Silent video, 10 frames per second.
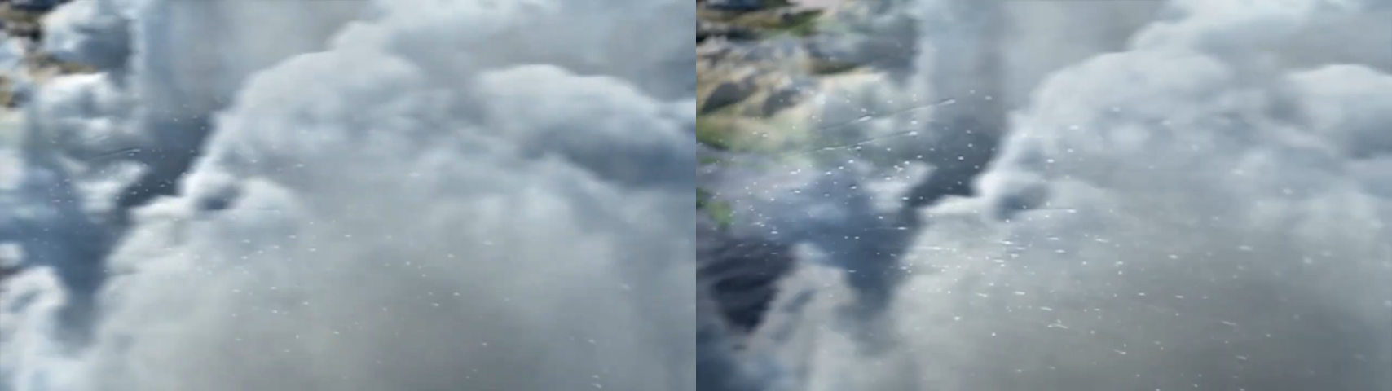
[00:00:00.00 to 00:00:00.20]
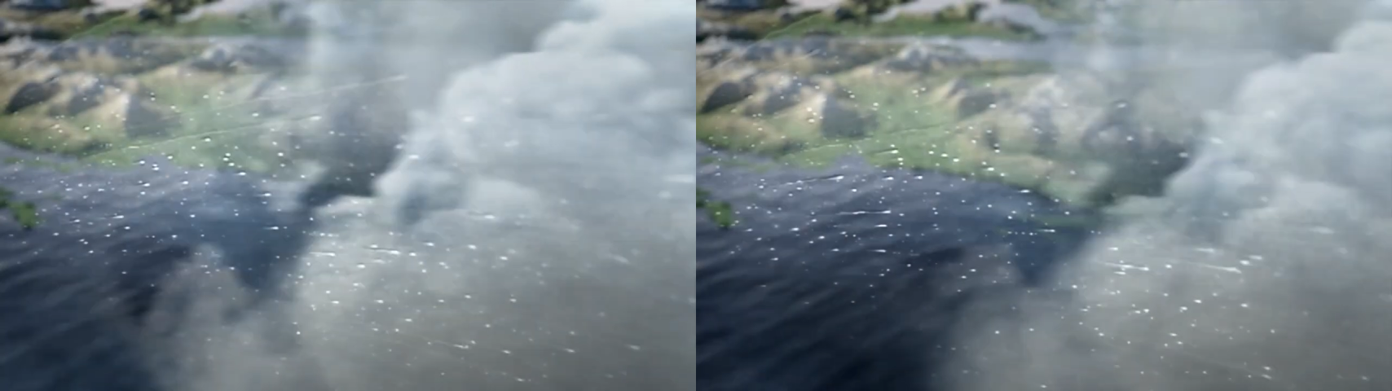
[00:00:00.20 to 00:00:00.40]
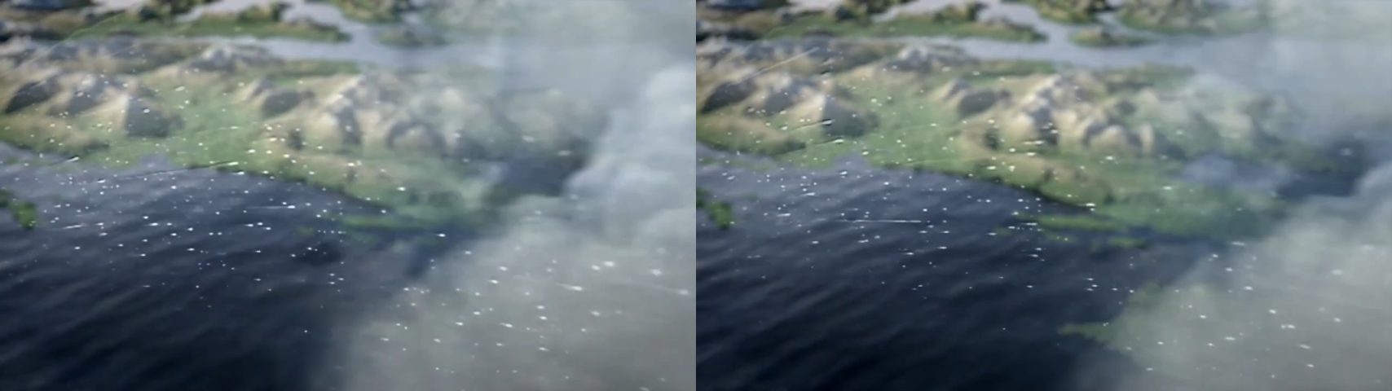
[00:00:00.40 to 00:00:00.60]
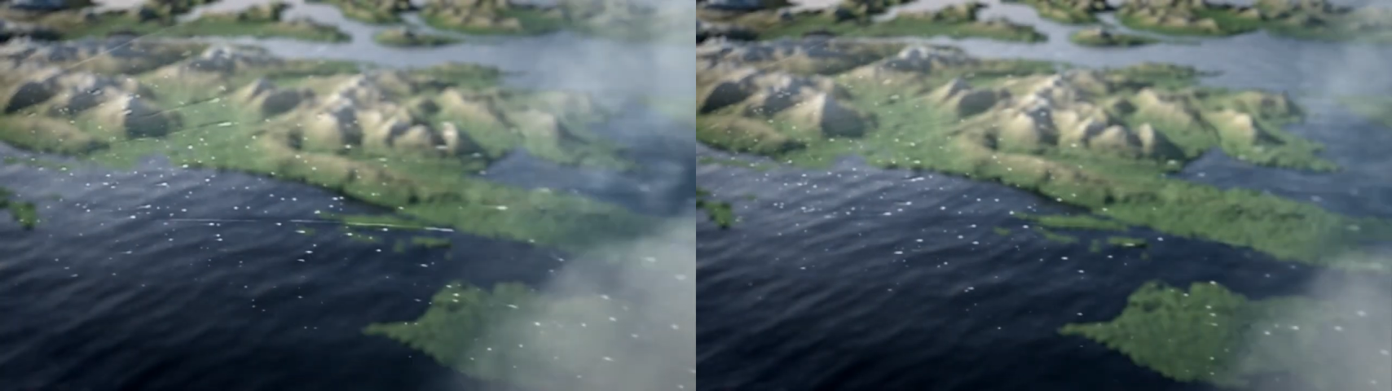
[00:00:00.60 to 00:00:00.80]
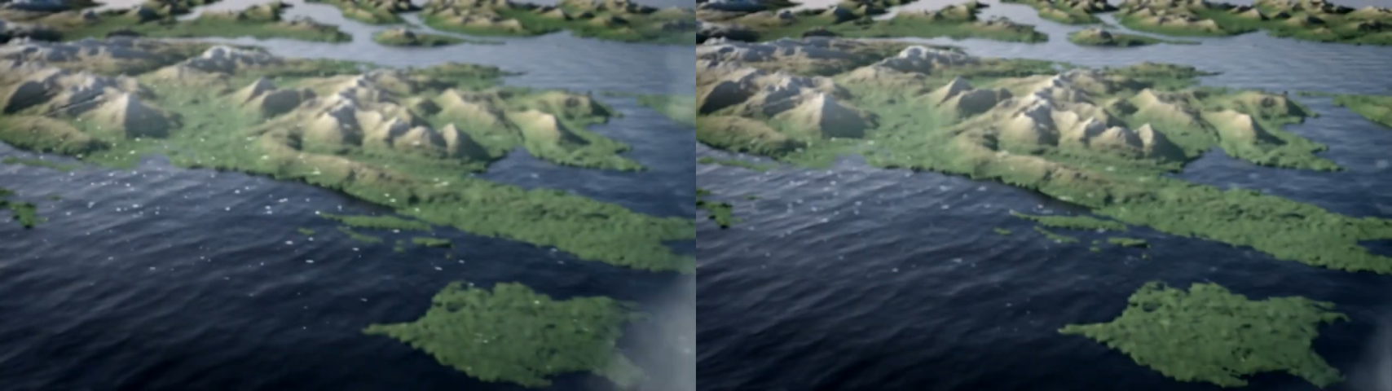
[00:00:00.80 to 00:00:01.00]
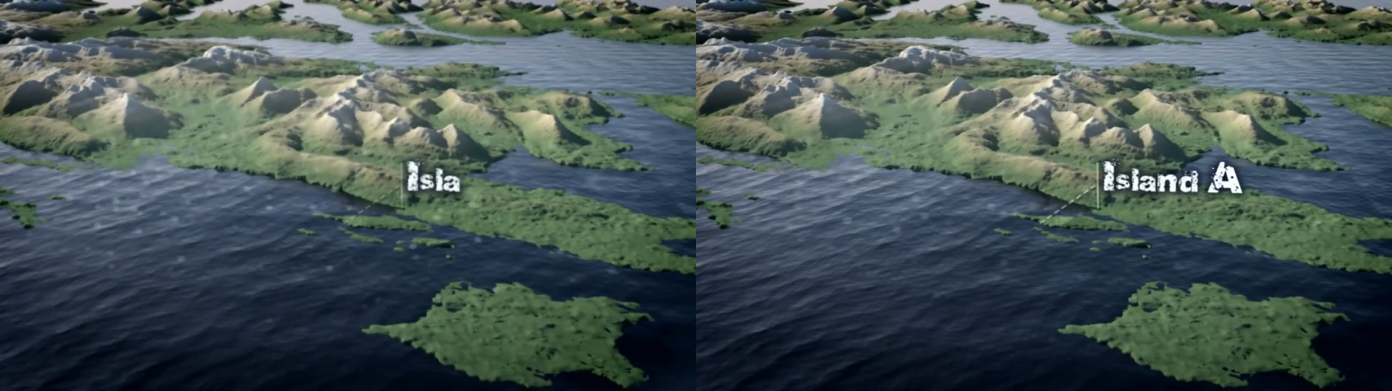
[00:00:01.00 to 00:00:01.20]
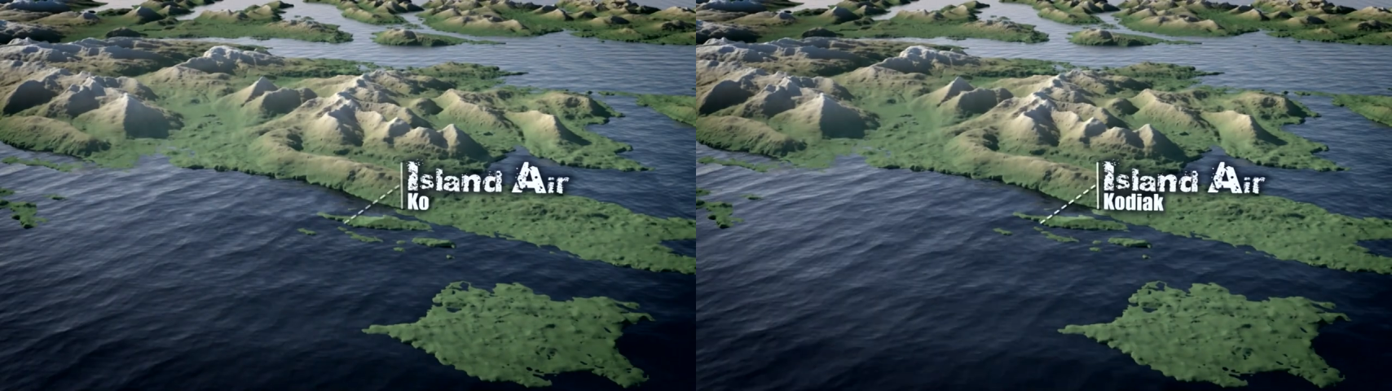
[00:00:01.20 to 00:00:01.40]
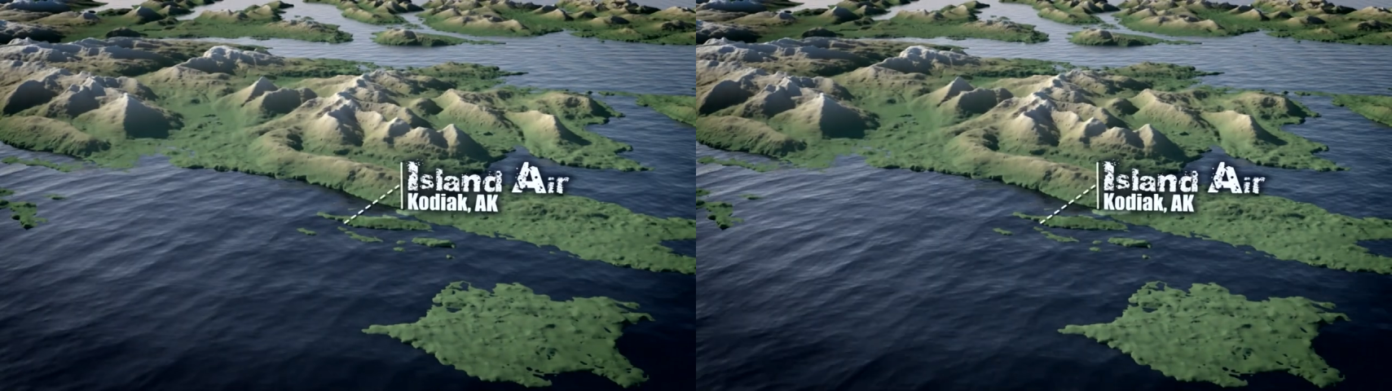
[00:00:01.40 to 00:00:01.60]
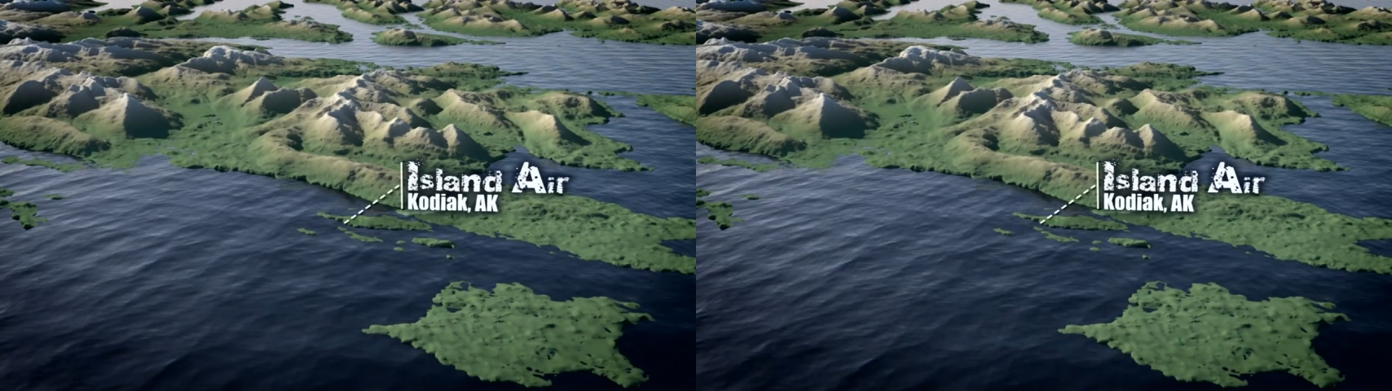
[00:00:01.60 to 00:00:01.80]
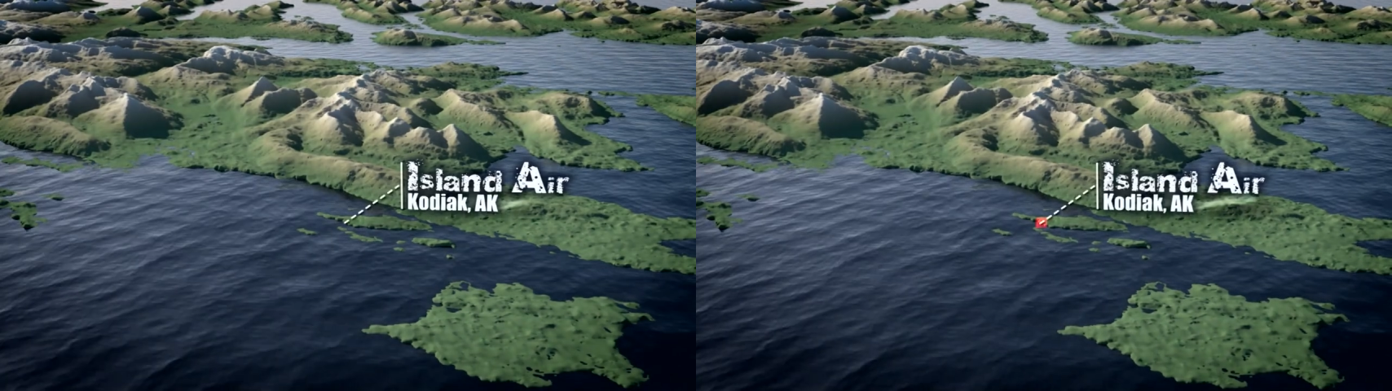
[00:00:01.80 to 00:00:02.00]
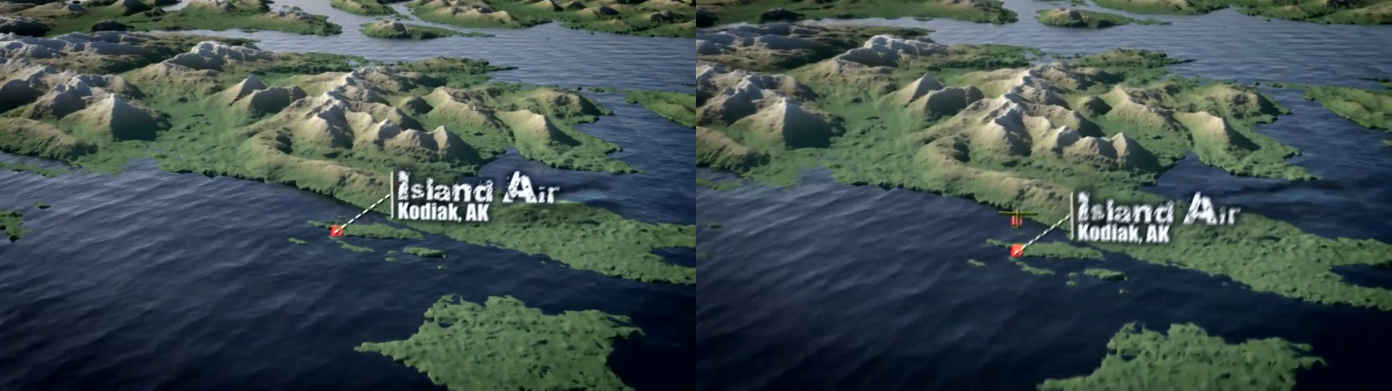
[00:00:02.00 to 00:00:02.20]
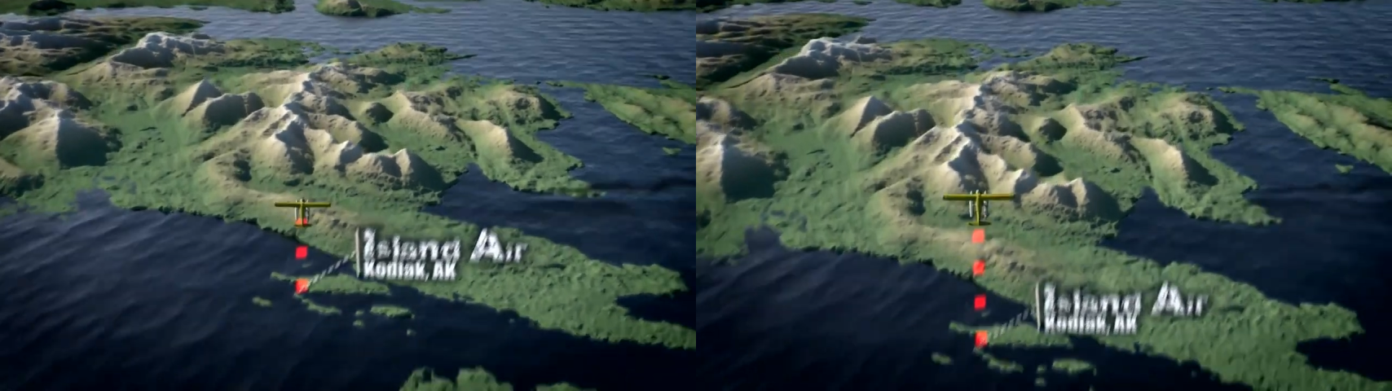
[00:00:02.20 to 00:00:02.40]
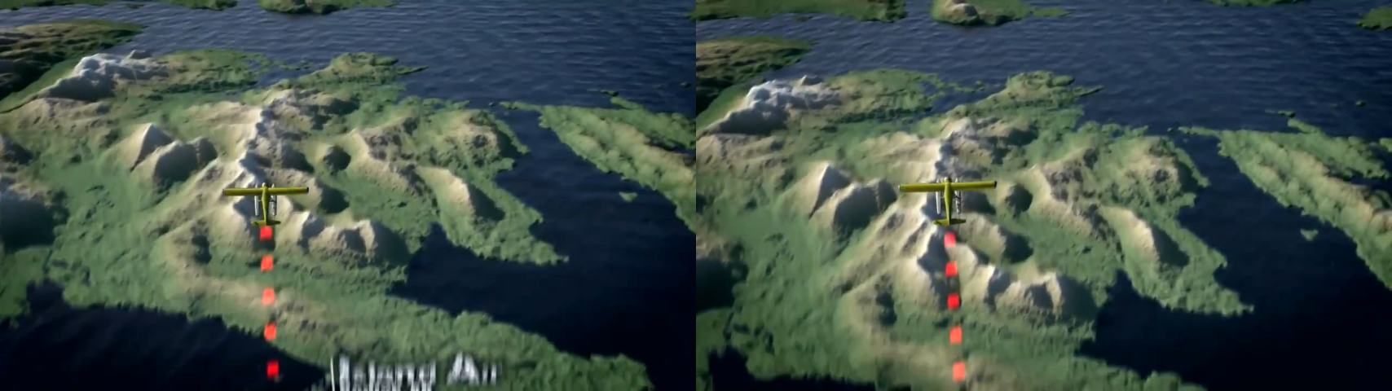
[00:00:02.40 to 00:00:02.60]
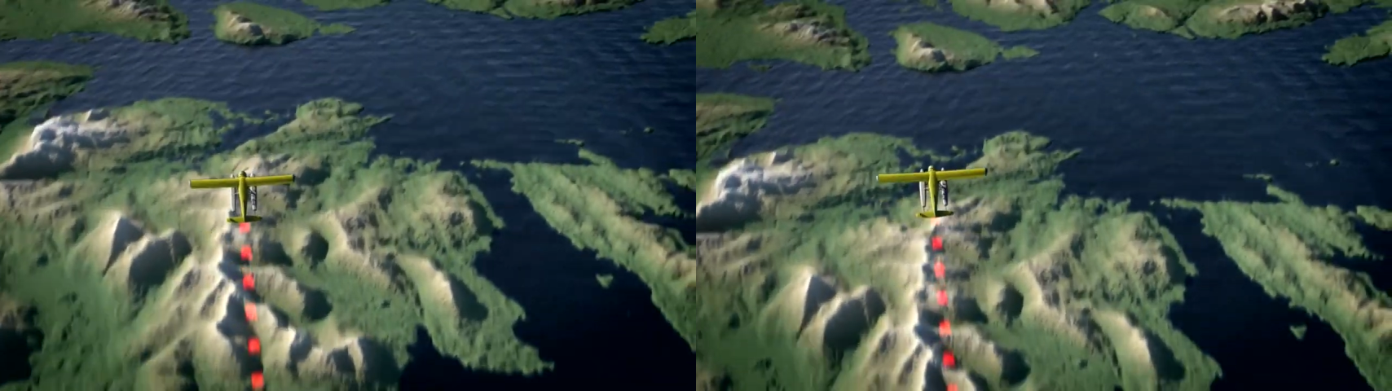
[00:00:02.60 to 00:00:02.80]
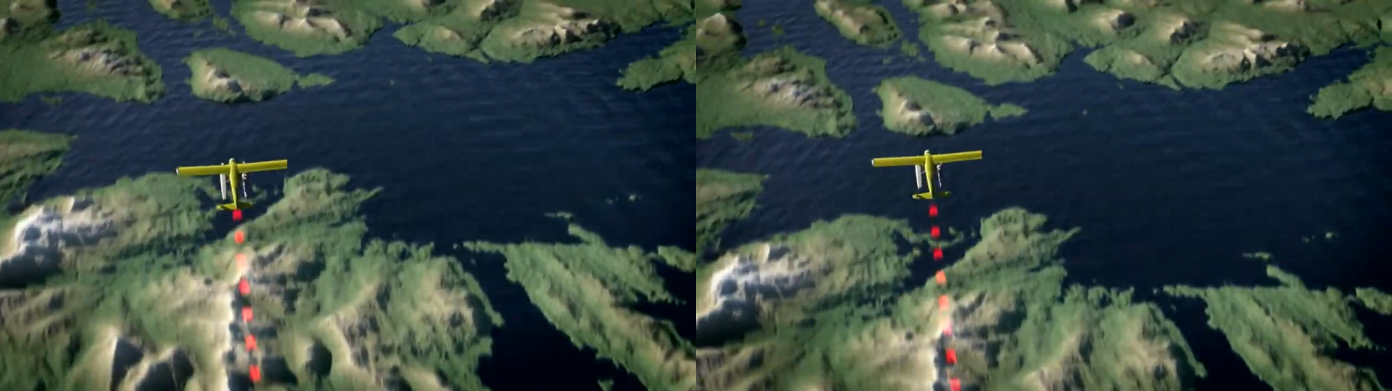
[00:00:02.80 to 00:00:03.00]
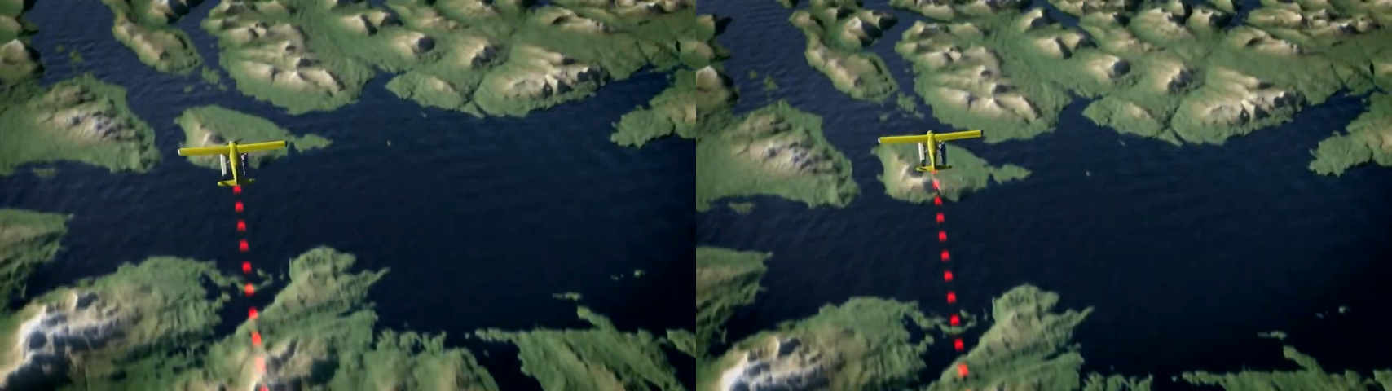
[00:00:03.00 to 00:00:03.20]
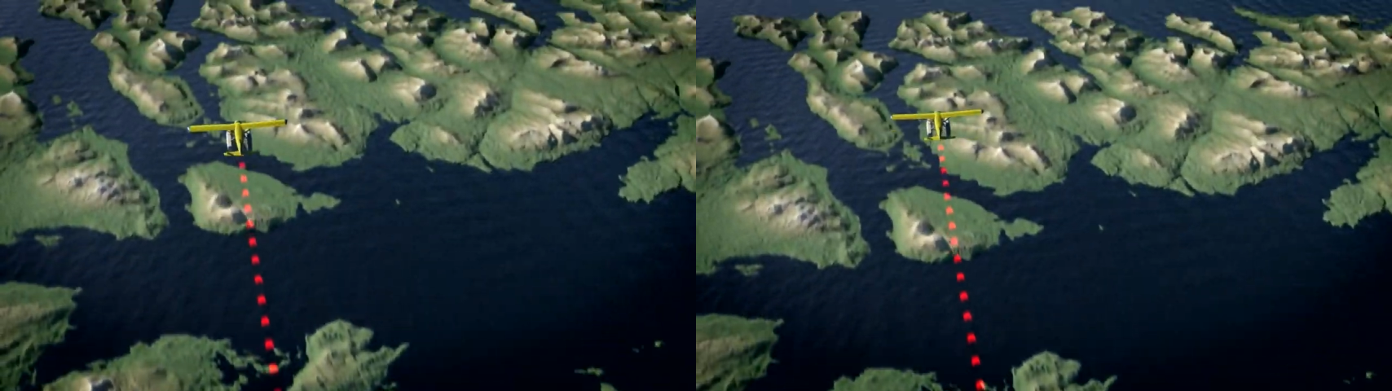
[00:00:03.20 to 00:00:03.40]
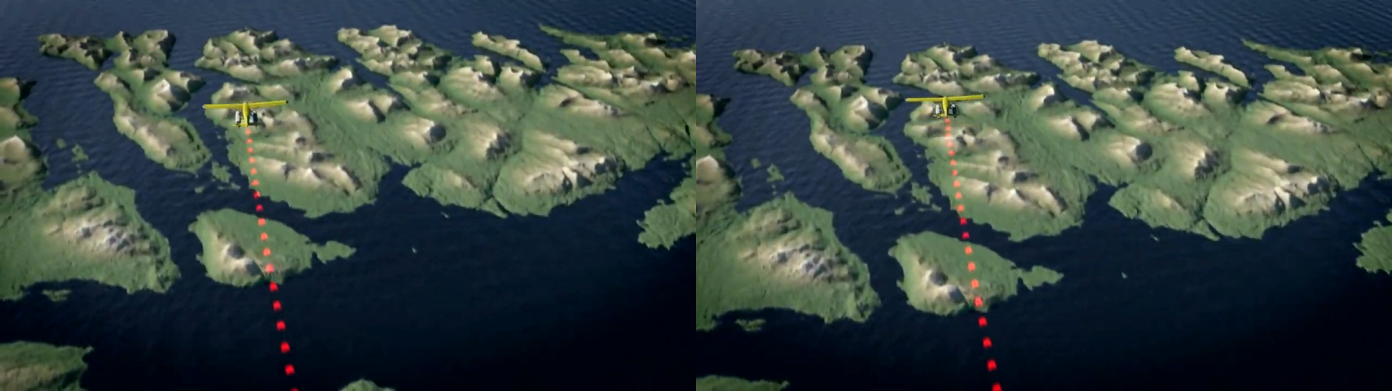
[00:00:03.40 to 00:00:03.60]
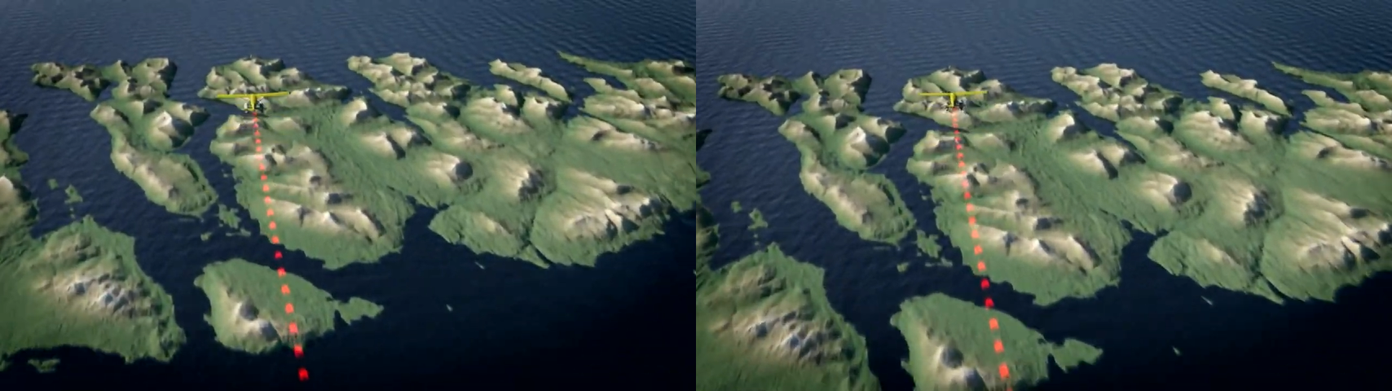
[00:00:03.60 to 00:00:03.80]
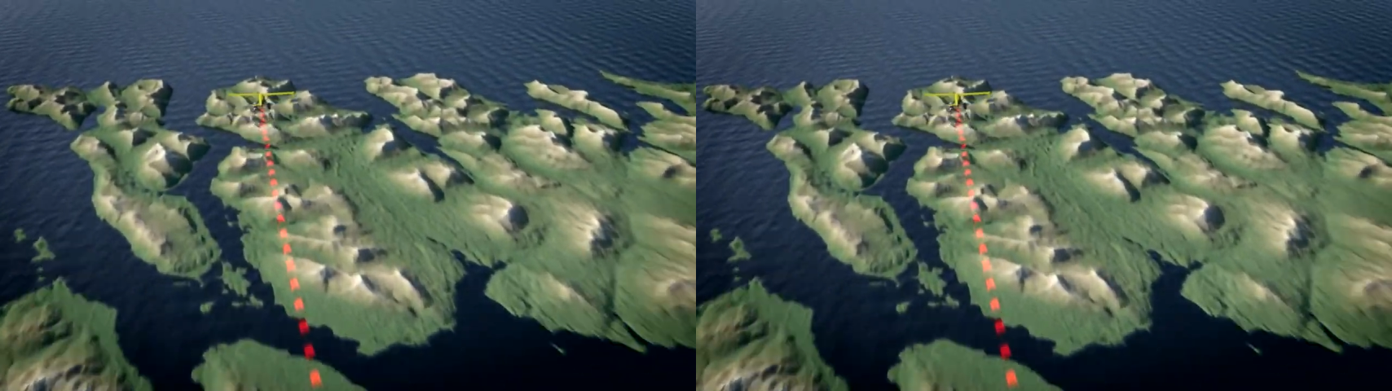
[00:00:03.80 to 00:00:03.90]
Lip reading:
No face is visible, so there are no lips to read.